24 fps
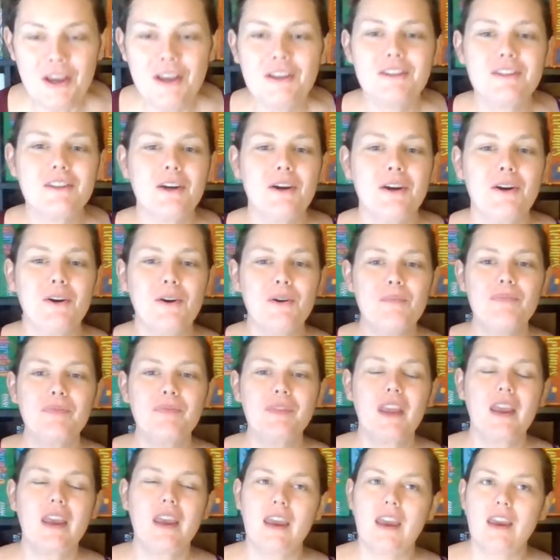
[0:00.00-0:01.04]
So
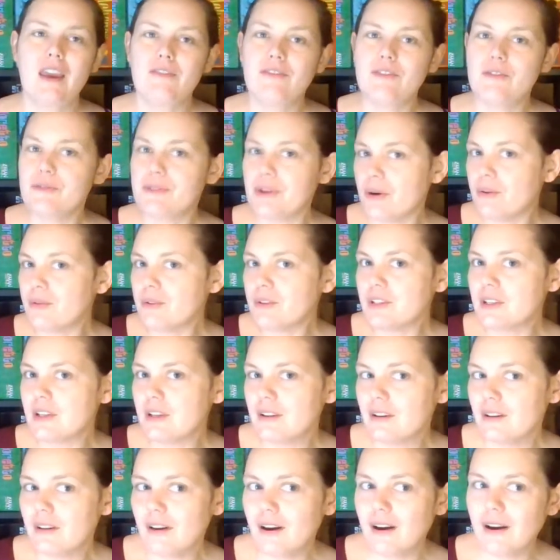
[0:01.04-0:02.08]
if you don't
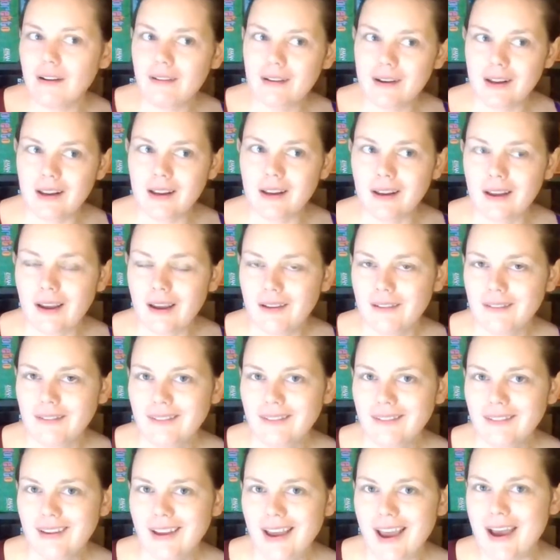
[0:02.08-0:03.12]
already
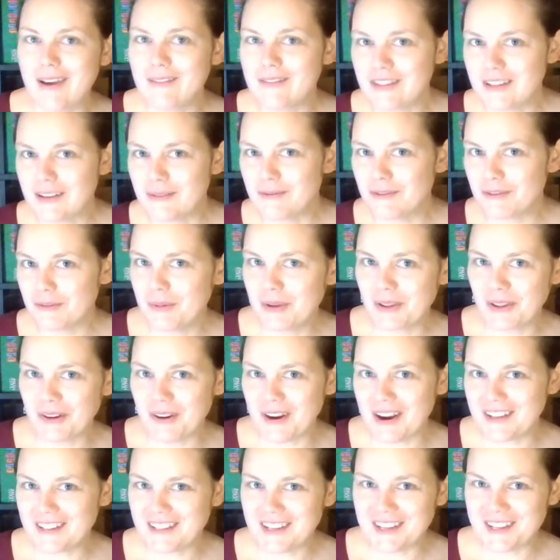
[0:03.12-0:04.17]
have some
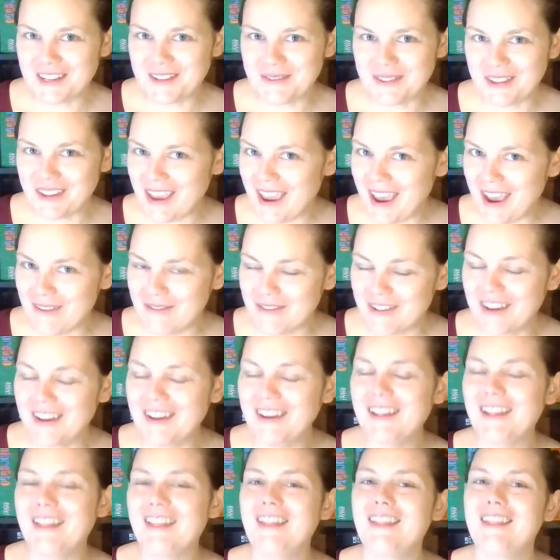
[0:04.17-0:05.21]
familiarization with
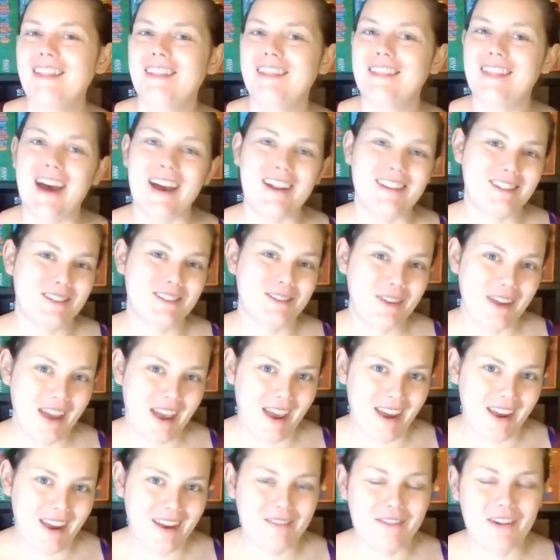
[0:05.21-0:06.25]
Canva, that's
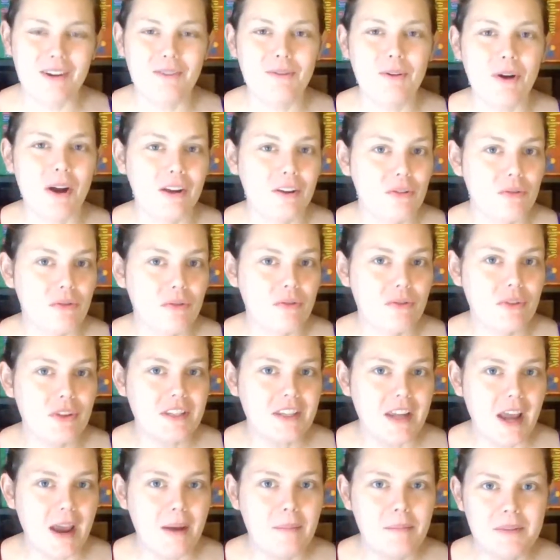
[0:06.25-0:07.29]
okay. I'm going to walk you through the
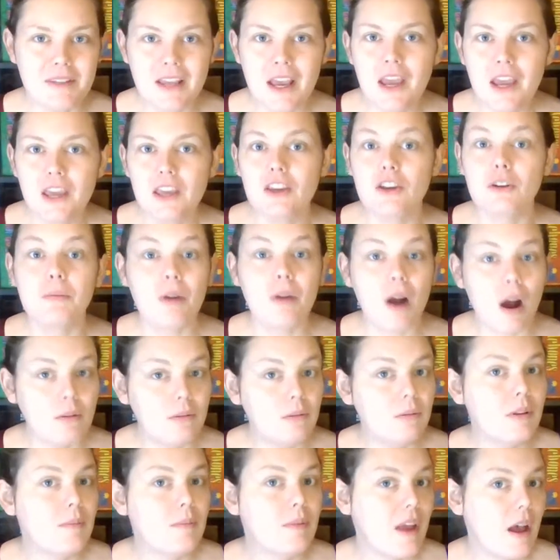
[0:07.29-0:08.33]
steps. You'll
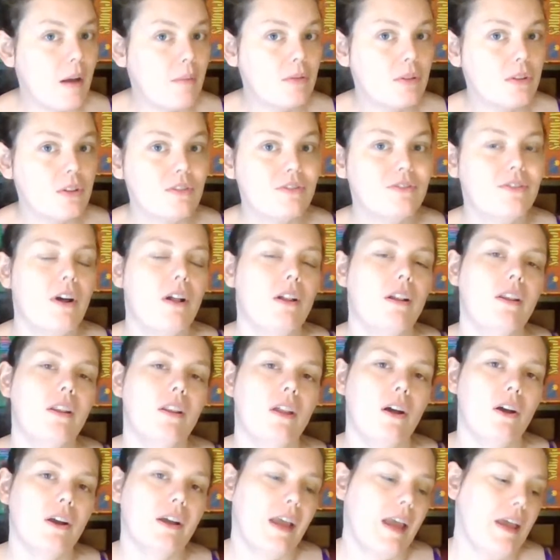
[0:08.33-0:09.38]
probably be able to follow
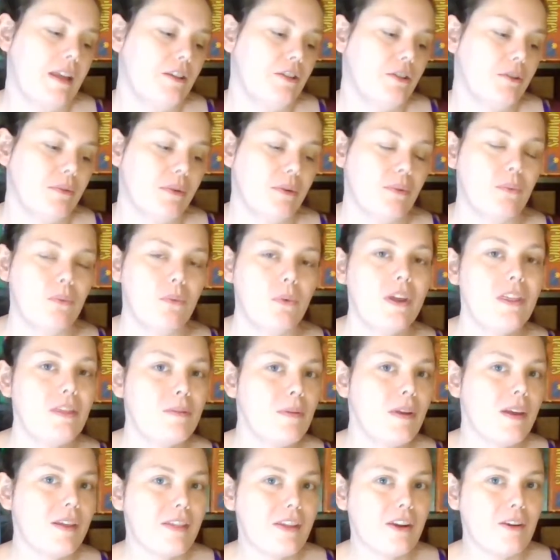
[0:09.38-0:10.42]
along and do it with
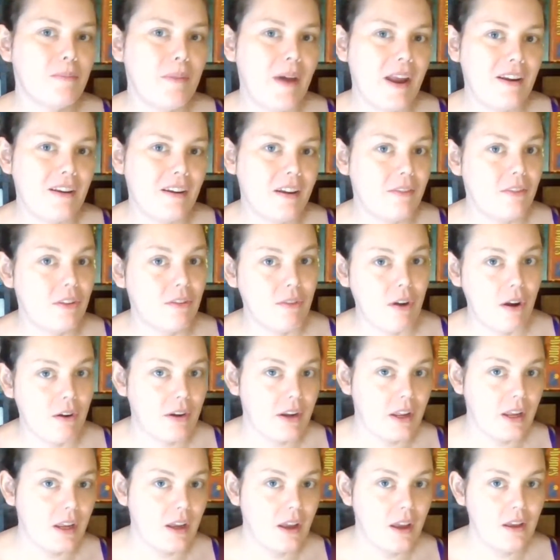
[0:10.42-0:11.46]
me a little better if you've
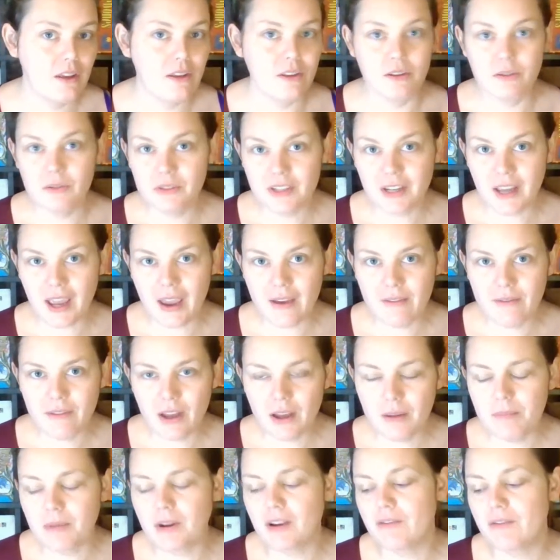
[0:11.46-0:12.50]
already used
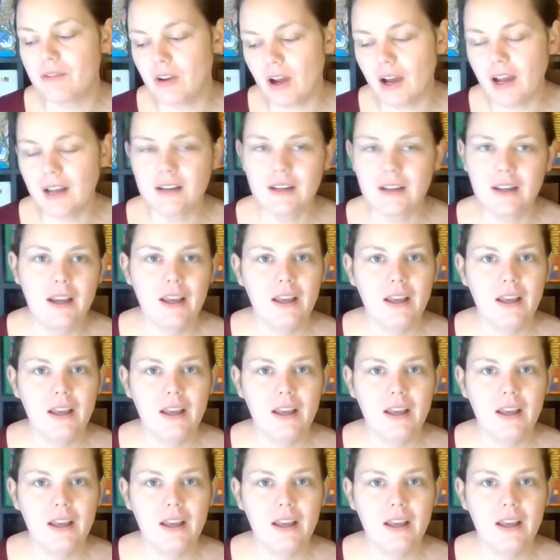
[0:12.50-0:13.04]
Canva, but if not,